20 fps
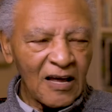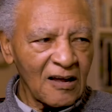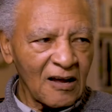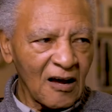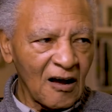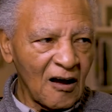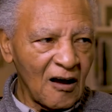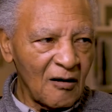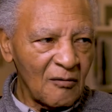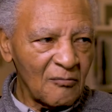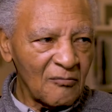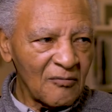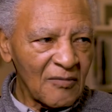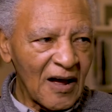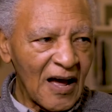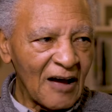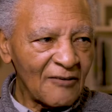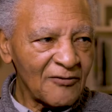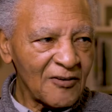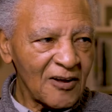they come
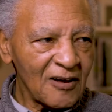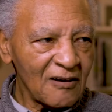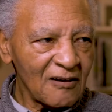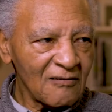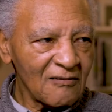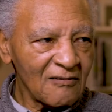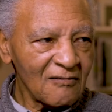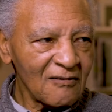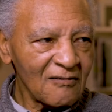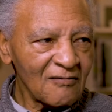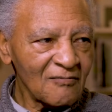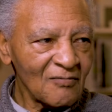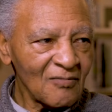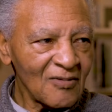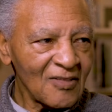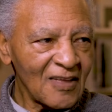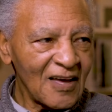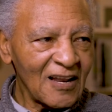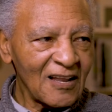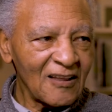after you.
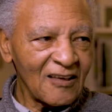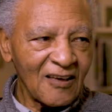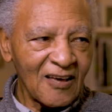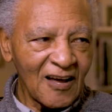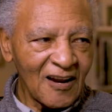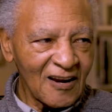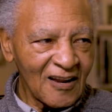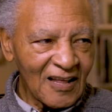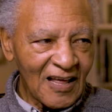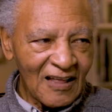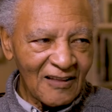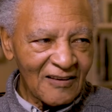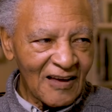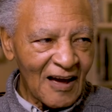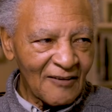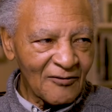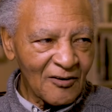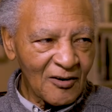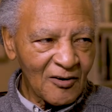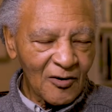They get there
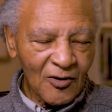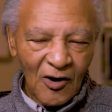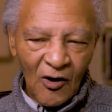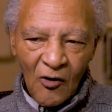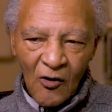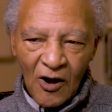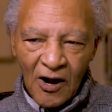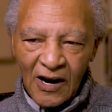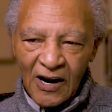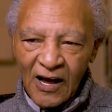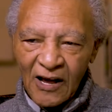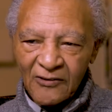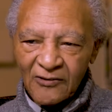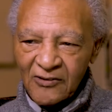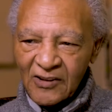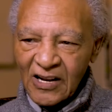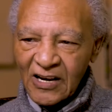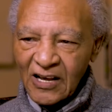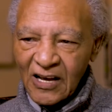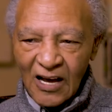after the
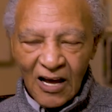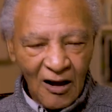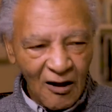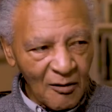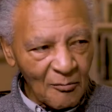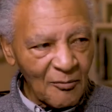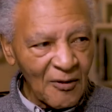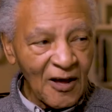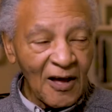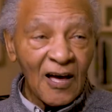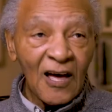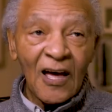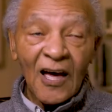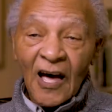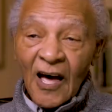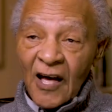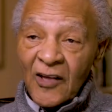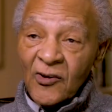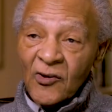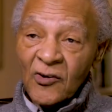organizers. They come,
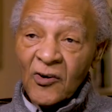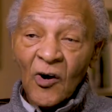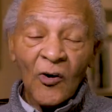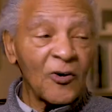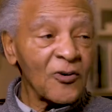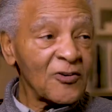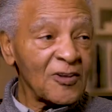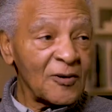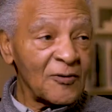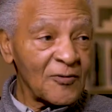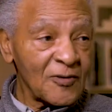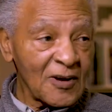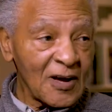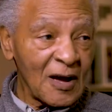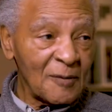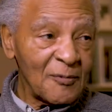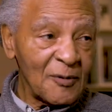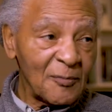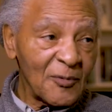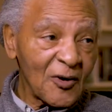and you notice they
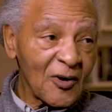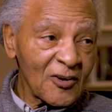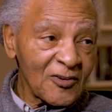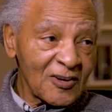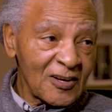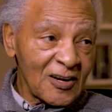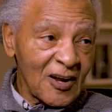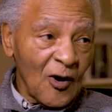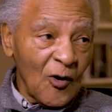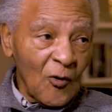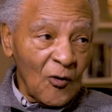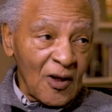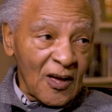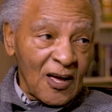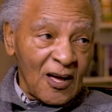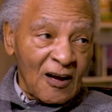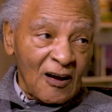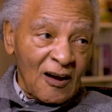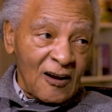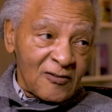was coming because they'd
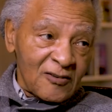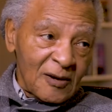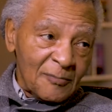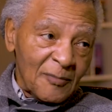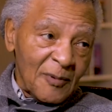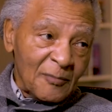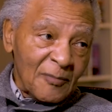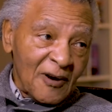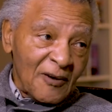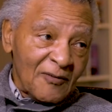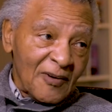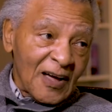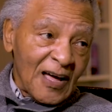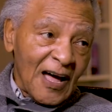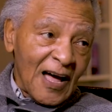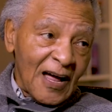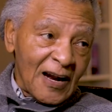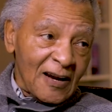hold the guns up above the